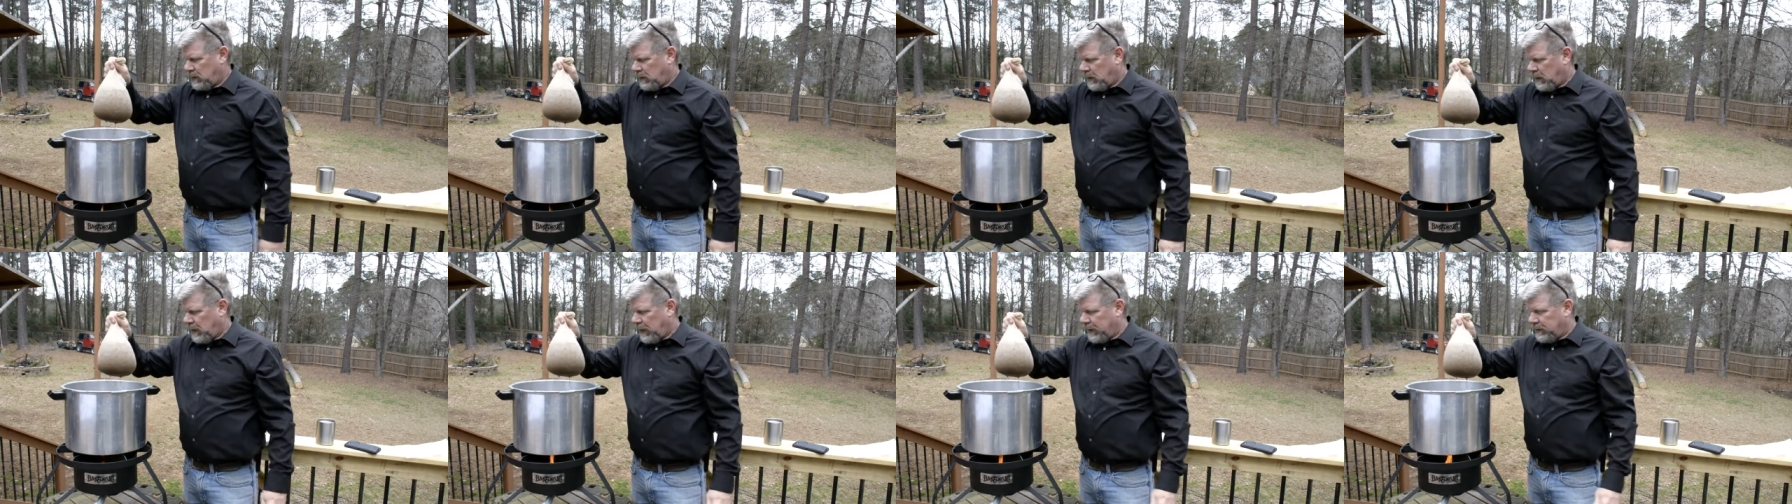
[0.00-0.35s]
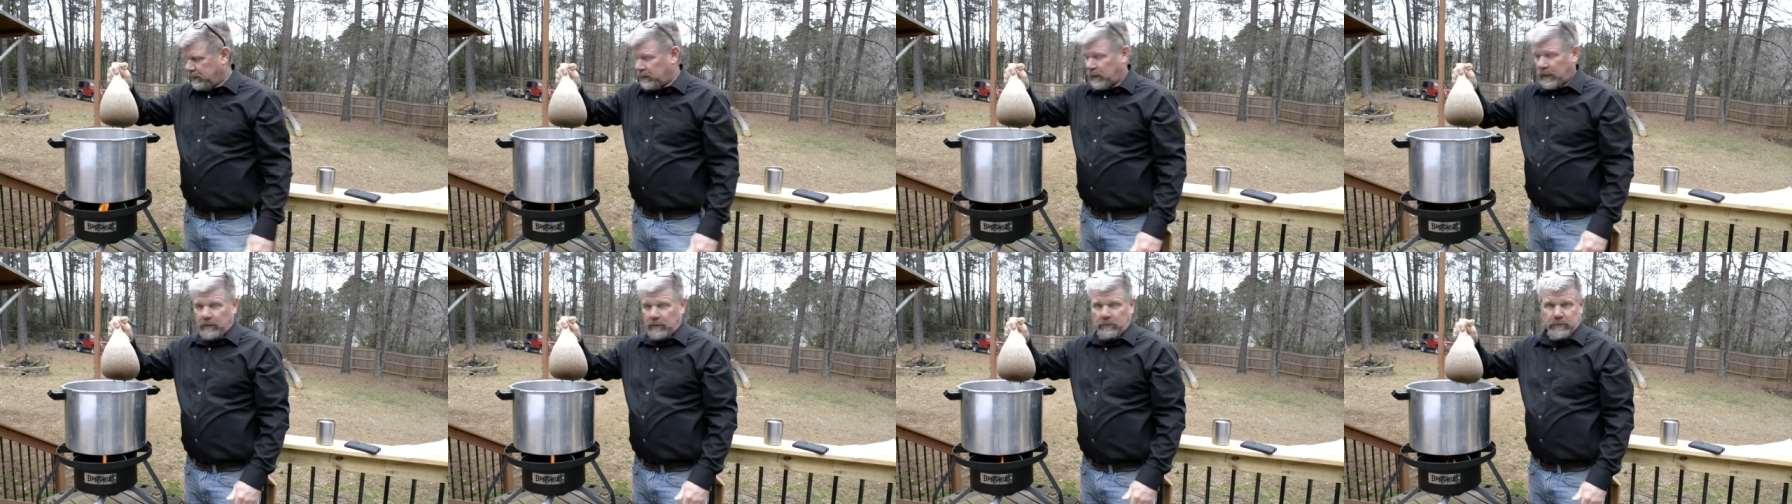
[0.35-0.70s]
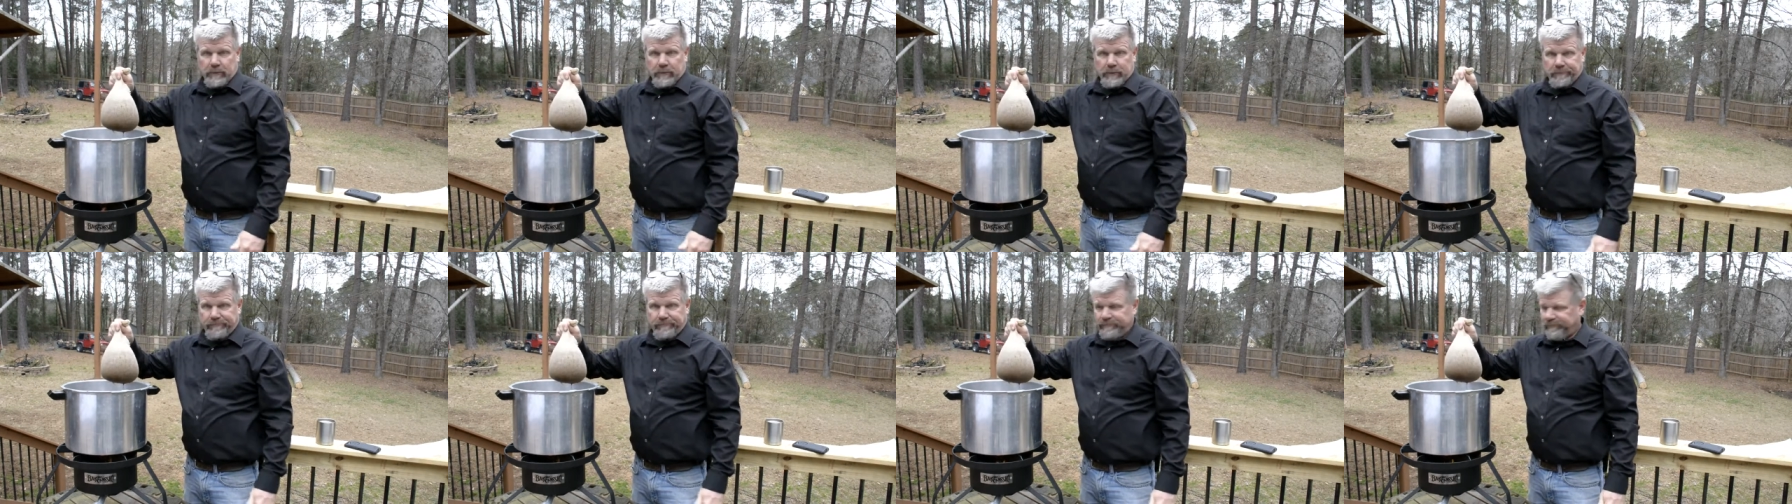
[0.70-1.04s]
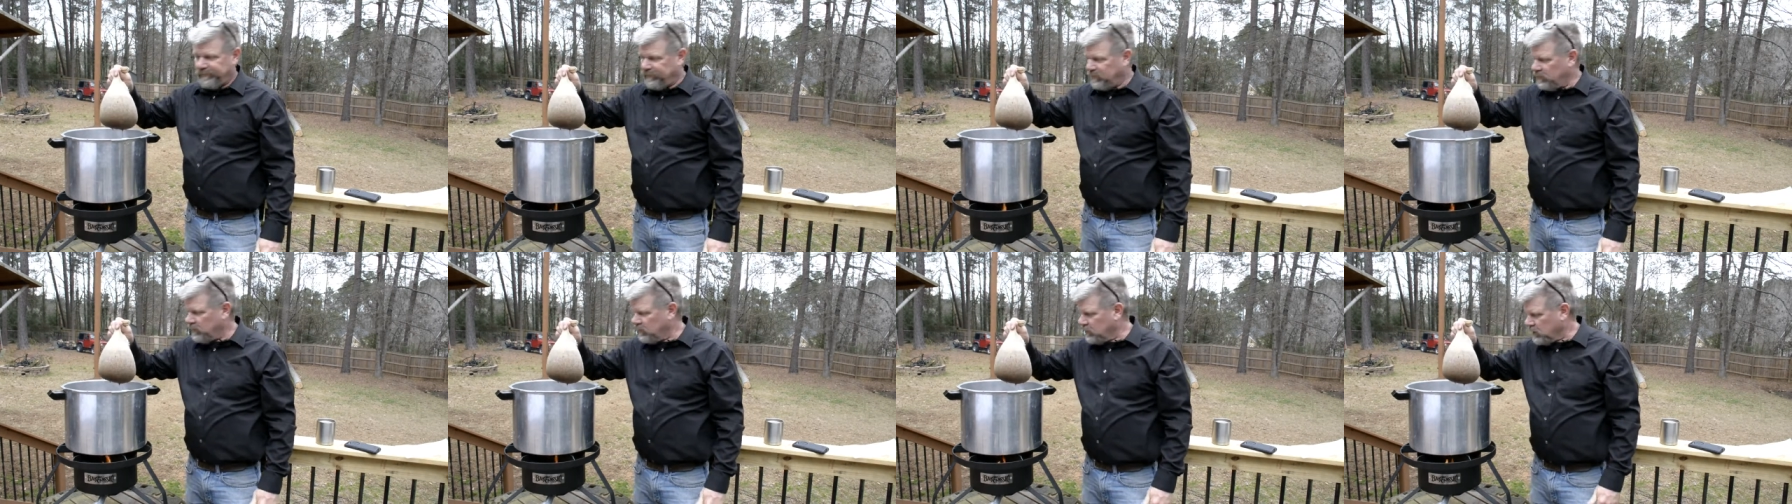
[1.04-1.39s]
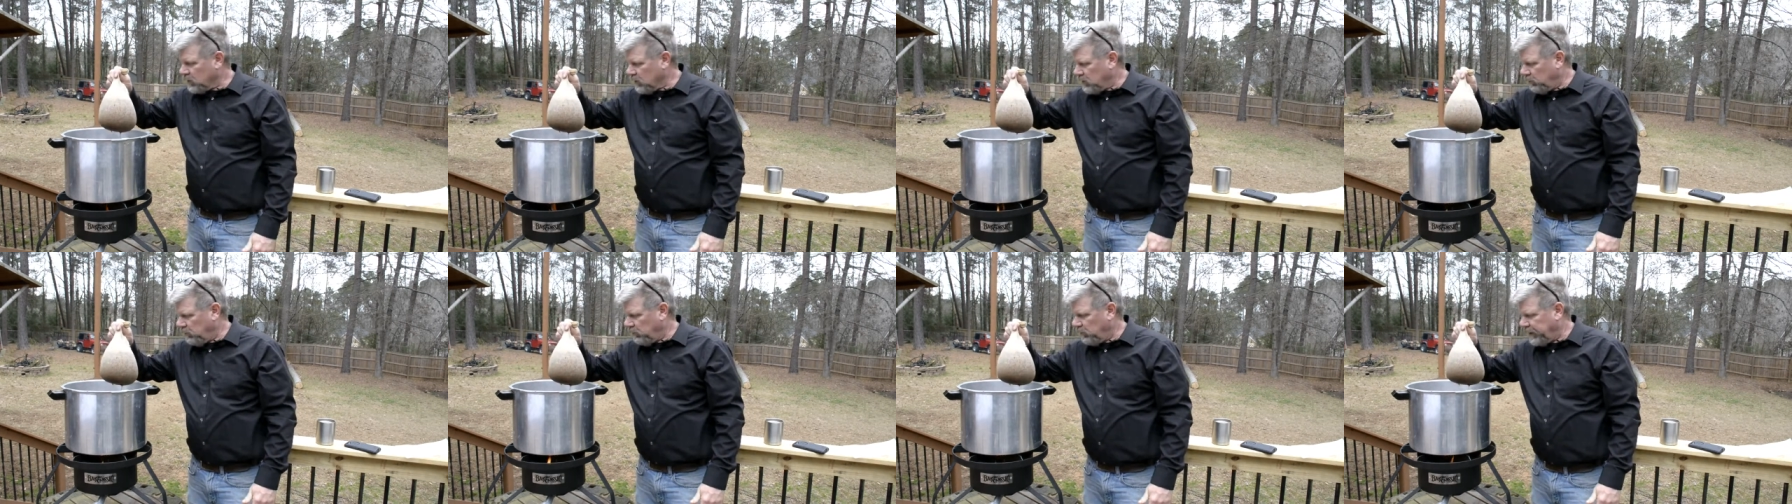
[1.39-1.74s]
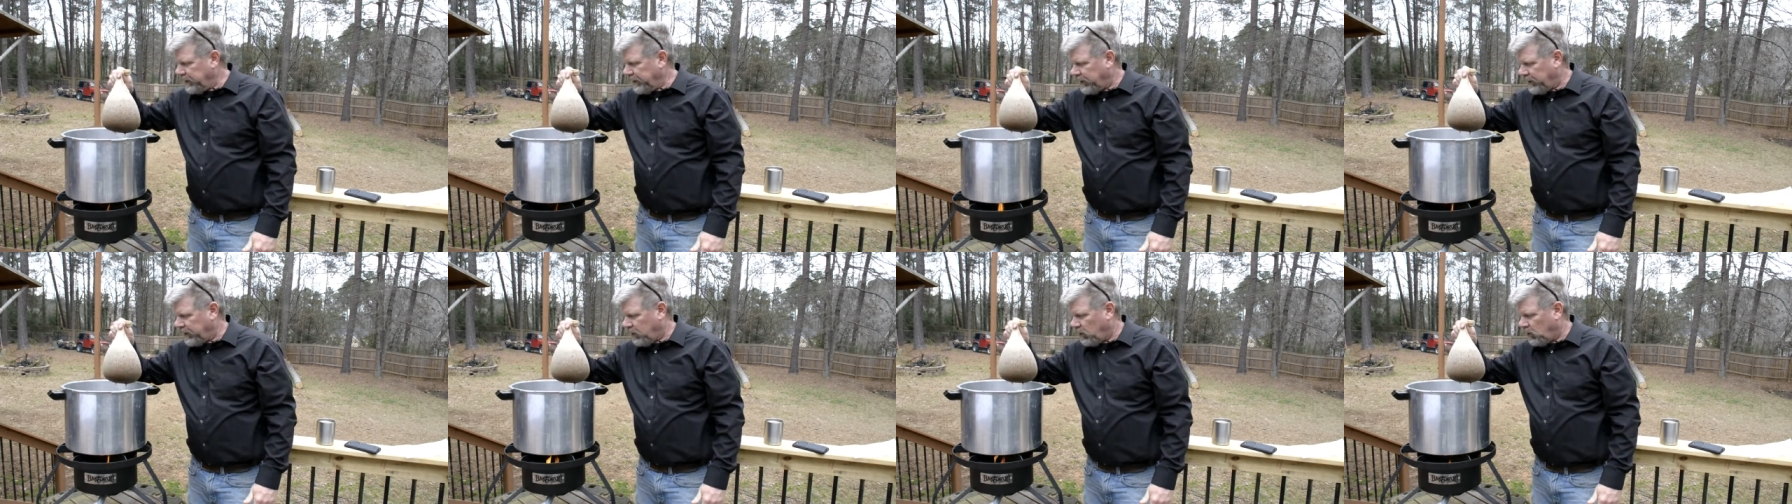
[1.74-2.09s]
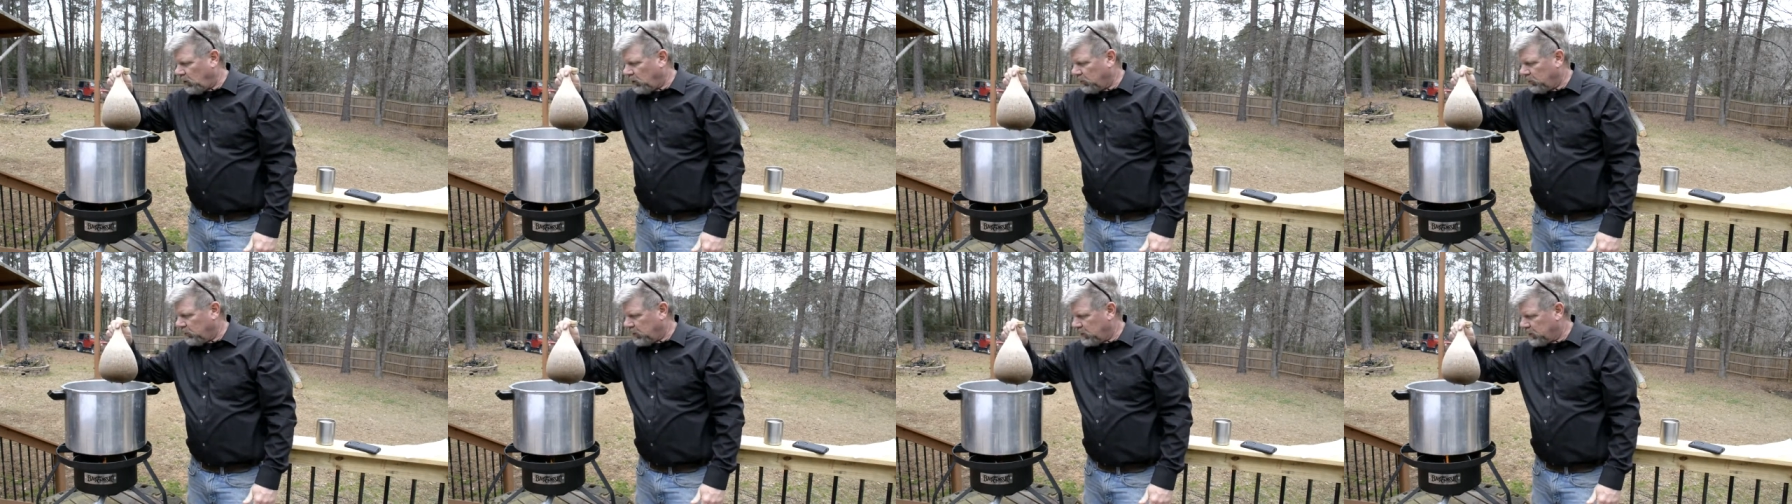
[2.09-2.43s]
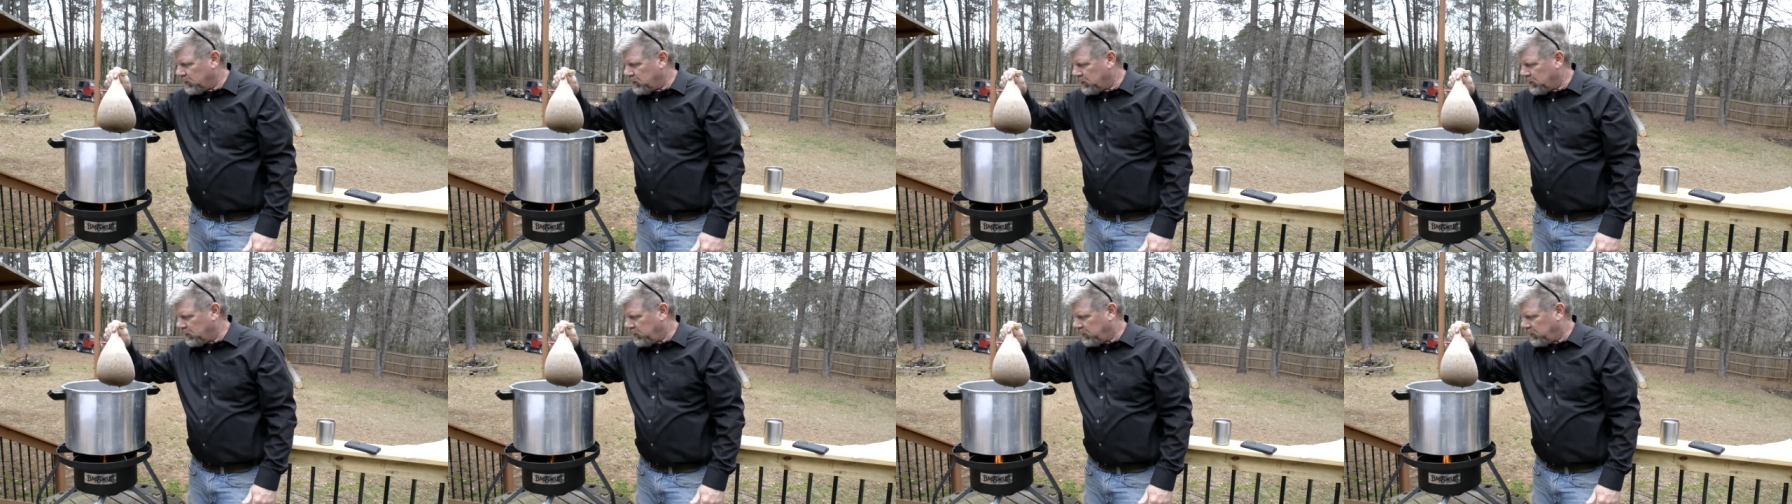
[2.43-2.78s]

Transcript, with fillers: I thought it was completely harmless.